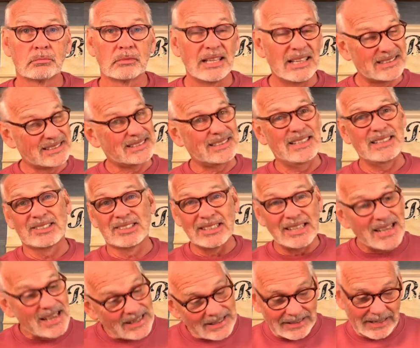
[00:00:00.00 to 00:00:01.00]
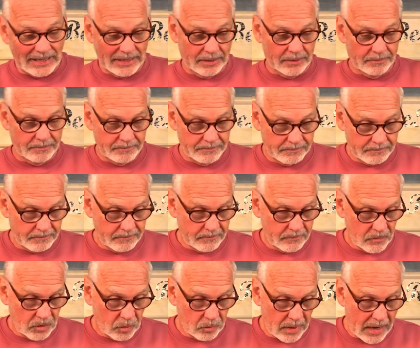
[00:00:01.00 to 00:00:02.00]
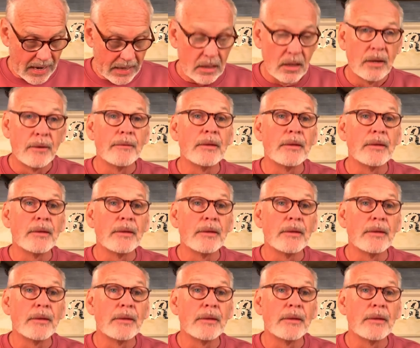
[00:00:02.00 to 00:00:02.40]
It's in him, right?